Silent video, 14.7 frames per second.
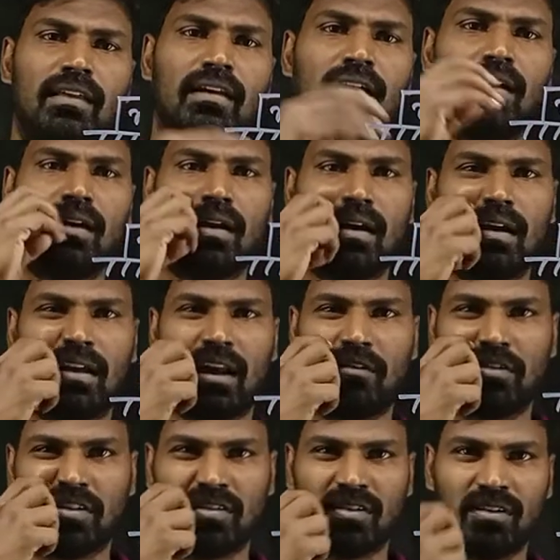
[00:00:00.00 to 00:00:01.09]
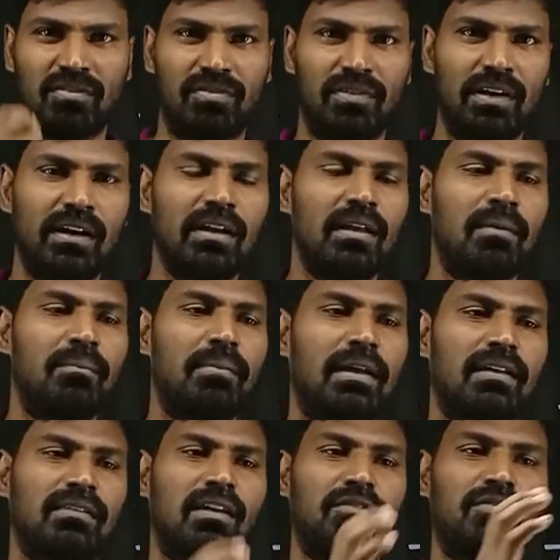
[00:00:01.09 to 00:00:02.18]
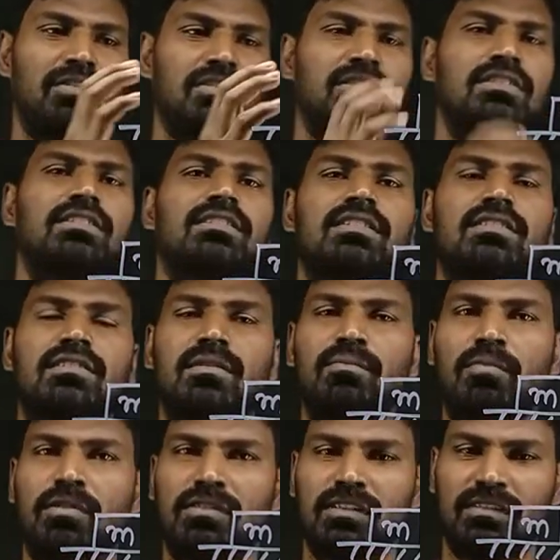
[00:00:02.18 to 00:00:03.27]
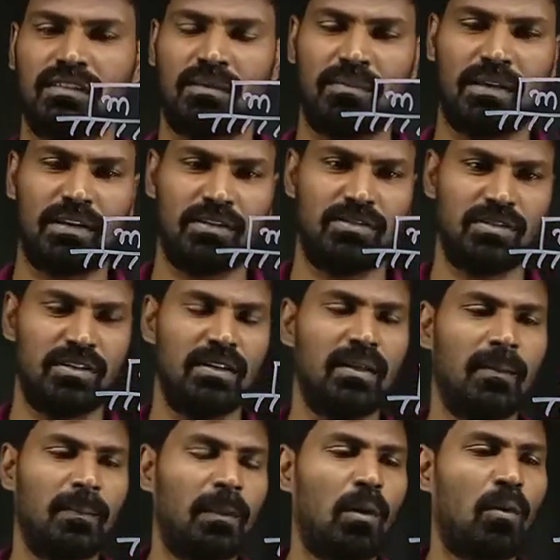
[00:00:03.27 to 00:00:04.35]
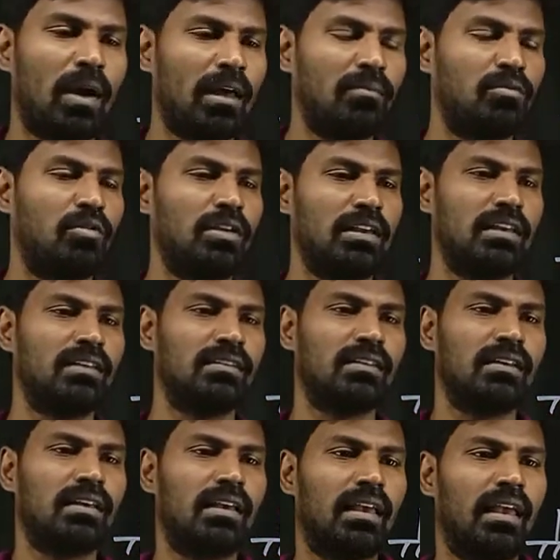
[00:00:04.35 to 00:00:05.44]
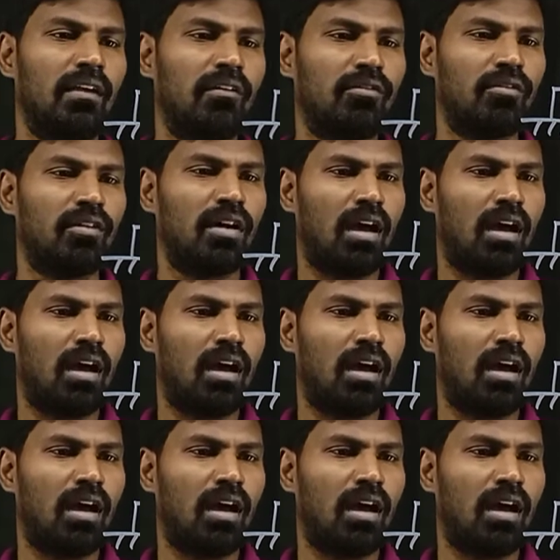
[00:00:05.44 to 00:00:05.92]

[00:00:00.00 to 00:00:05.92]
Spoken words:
and the gravitational field, because of which this system possesses some energy. Now what I am doing is, if